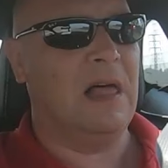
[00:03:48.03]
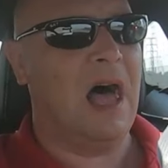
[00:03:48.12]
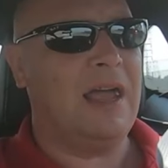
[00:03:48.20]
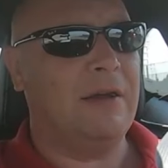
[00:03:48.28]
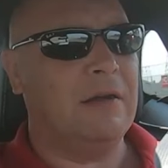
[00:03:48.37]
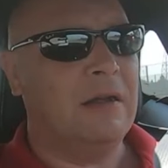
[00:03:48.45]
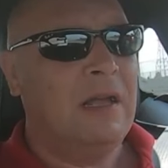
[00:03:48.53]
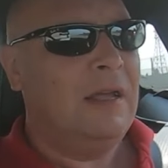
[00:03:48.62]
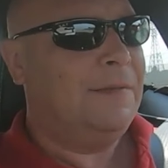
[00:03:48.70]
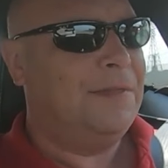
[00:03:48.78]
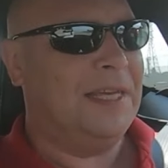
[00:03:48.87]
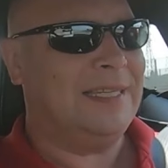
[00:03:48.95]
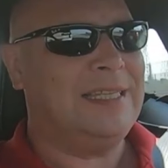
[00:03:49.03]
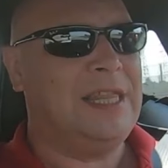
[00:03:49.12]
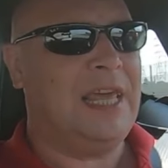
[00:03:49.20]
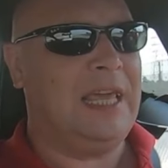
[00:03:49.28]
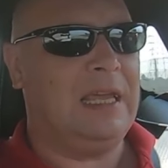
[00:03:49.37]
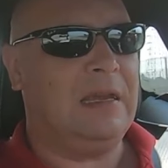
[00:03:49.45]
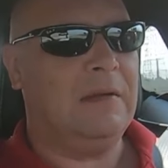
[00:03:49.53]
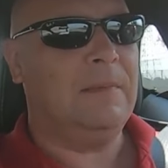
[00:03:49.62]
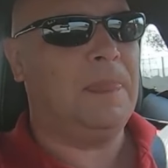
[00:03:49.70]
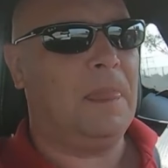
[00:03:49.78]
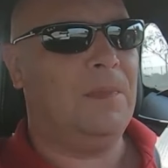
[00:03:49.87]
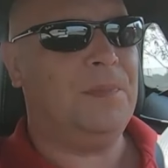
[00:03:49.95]
a liar. This
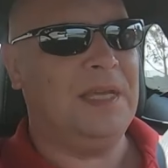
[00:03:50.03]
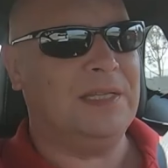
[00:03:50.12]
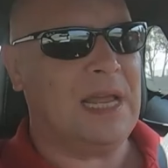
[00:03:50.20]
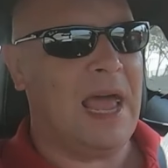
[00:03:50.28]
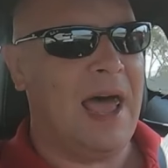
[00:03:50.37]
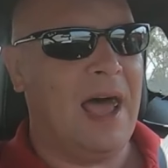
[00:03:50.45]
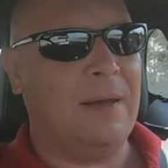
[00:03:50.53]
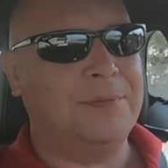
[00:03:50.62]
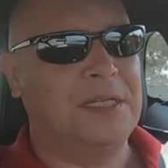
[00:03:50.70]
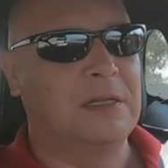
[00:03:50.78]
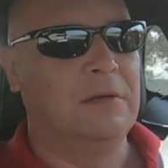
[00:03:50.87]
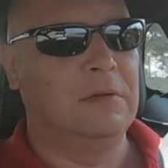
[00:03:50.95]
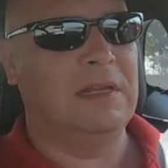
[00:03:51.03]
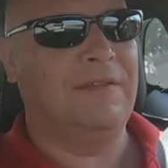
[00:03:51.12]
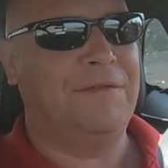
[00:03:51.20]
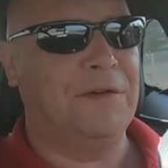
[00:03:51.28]
thing is absolutely